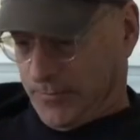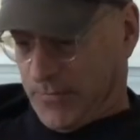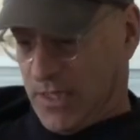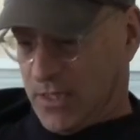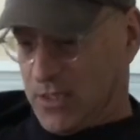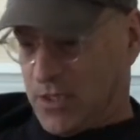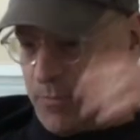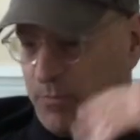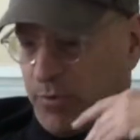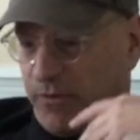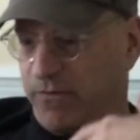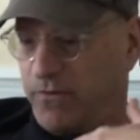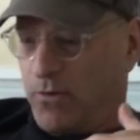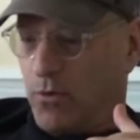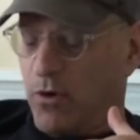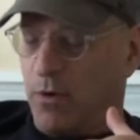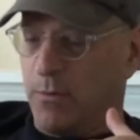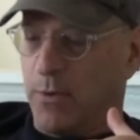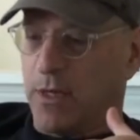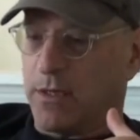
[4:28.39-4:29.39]
it's a
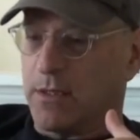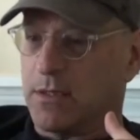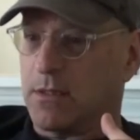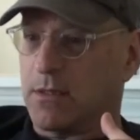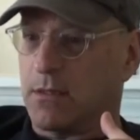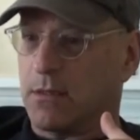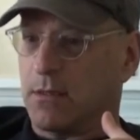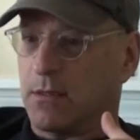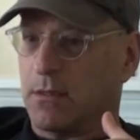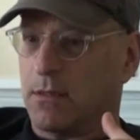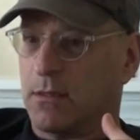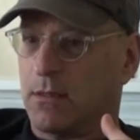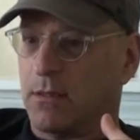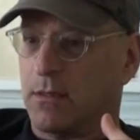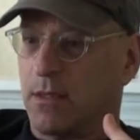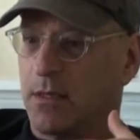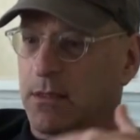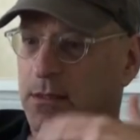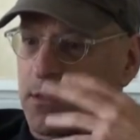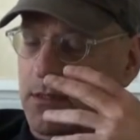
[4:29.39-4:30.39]
performance
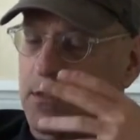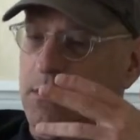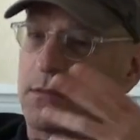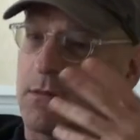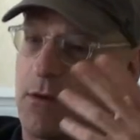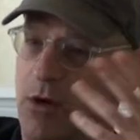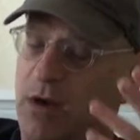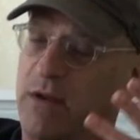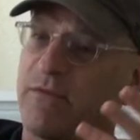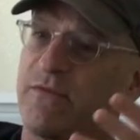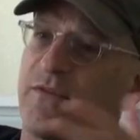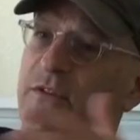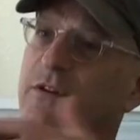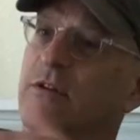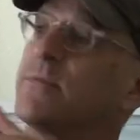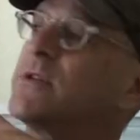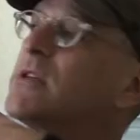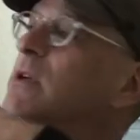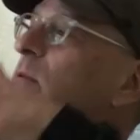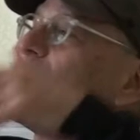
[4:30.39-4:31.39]
that's on
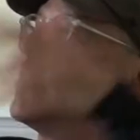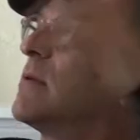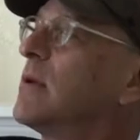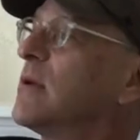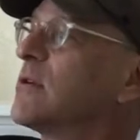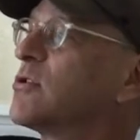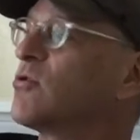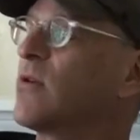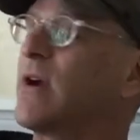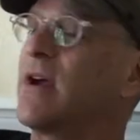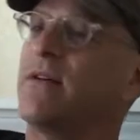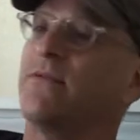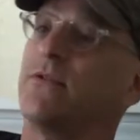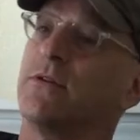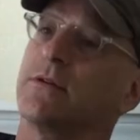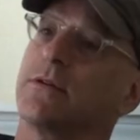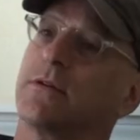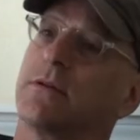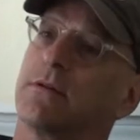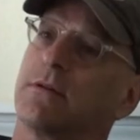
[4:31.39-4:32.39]
film, so it
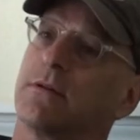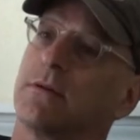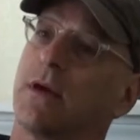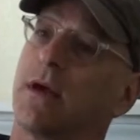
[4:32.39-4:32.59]
travels.